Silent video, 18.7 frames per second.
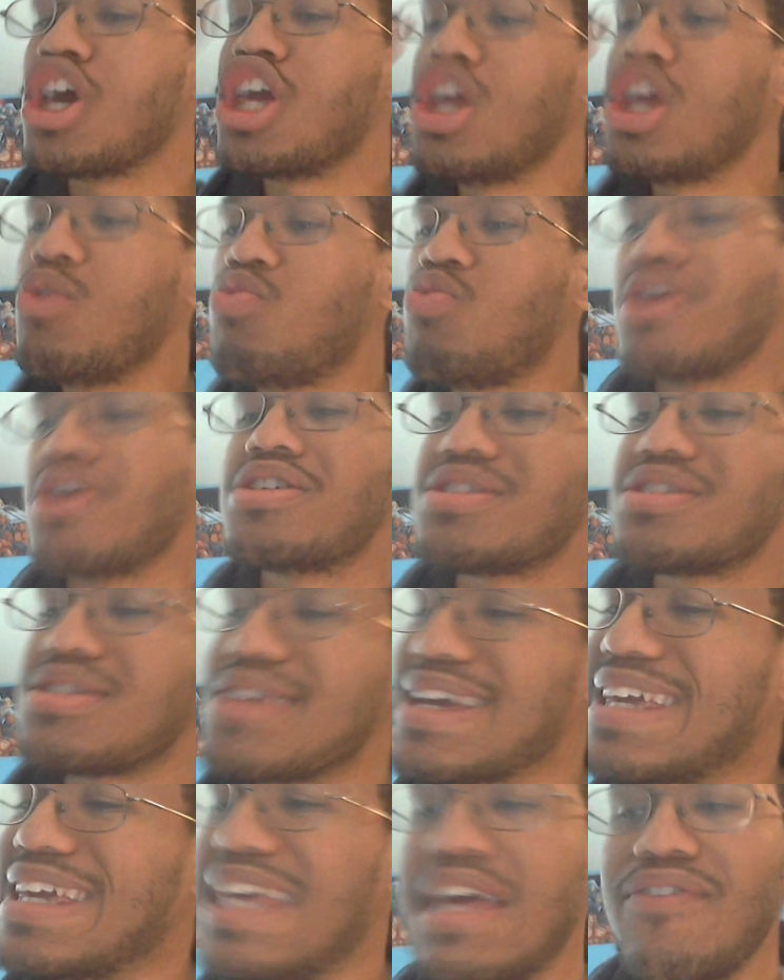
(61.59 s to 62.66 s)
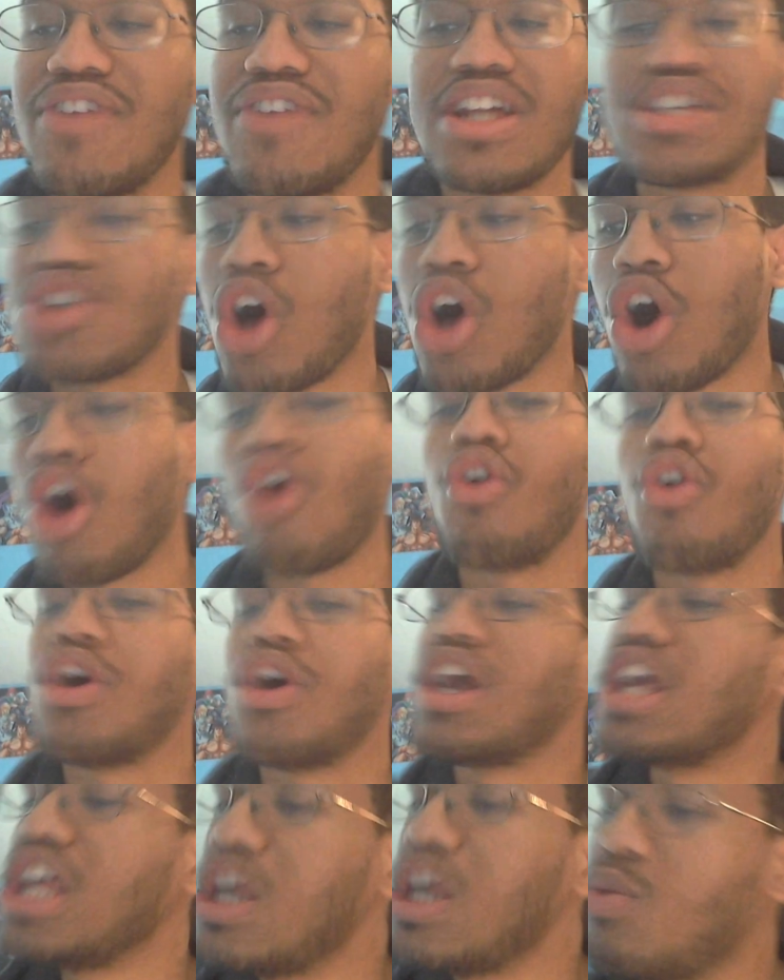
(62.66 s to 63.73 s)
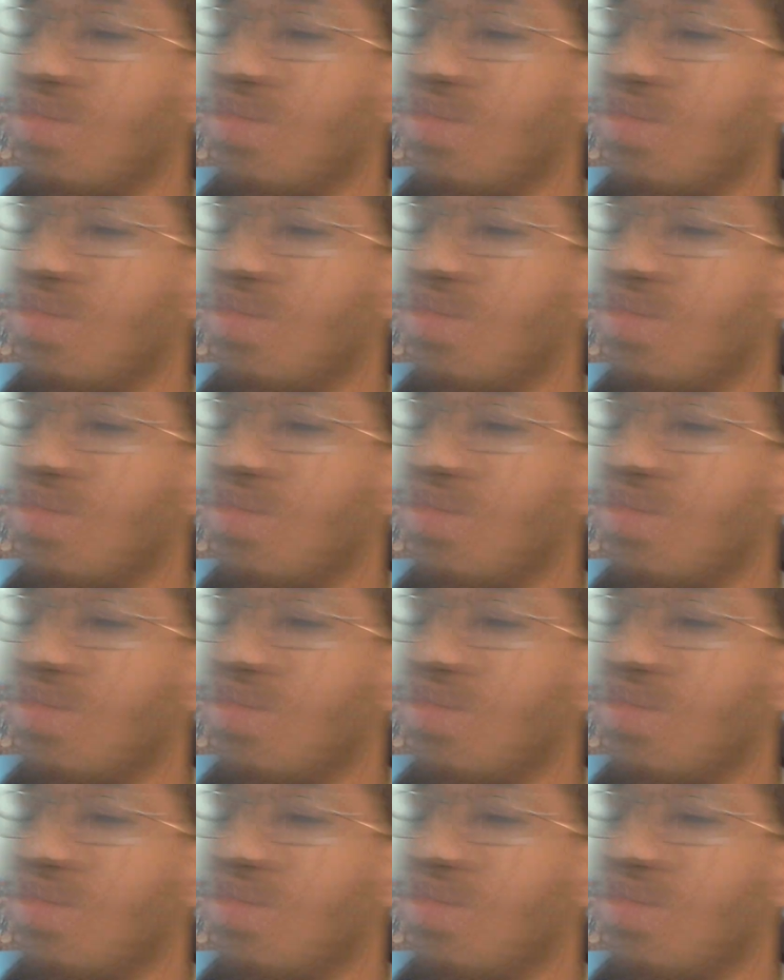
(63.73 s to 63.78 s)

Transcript: He wants to give it his all. He